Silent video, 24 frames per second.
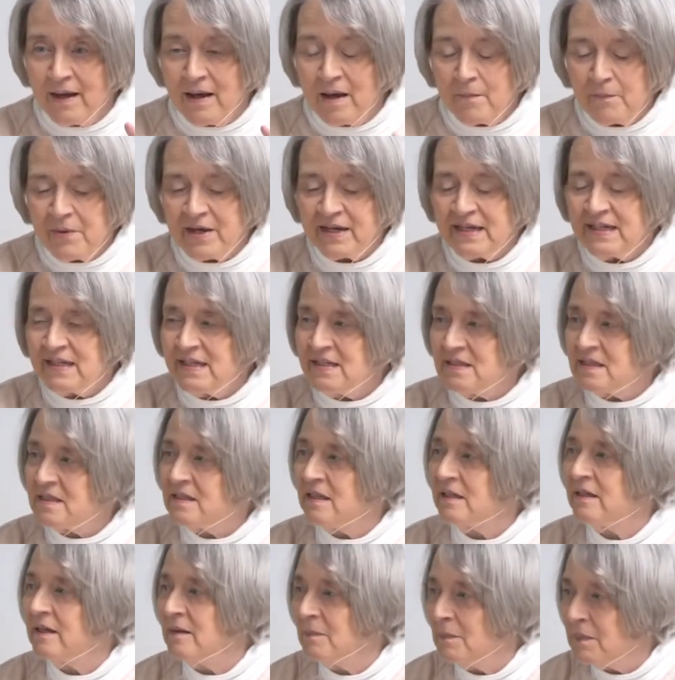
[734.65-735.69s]
But it is the
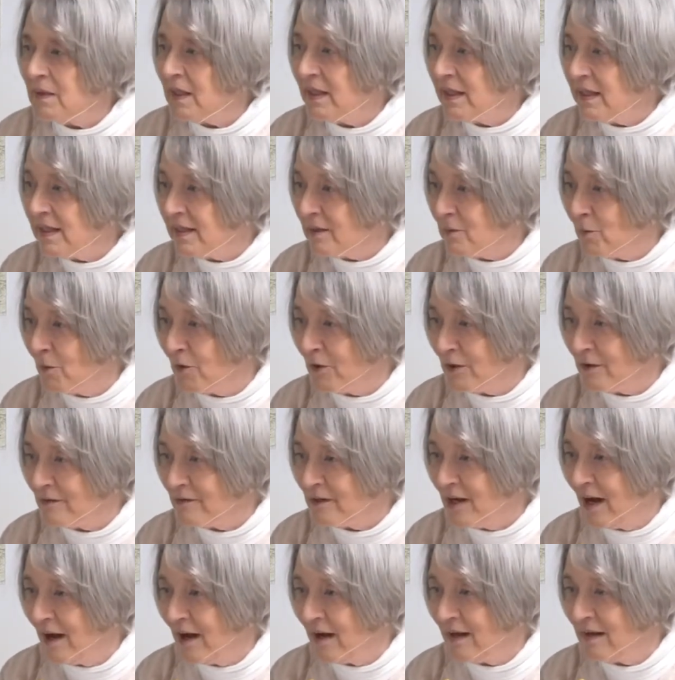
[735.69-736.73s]
completed word of
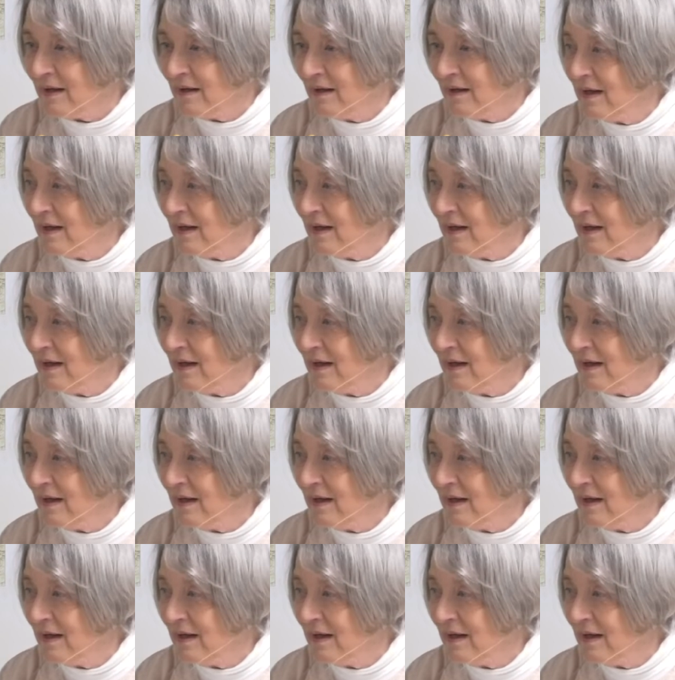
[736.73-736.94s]
God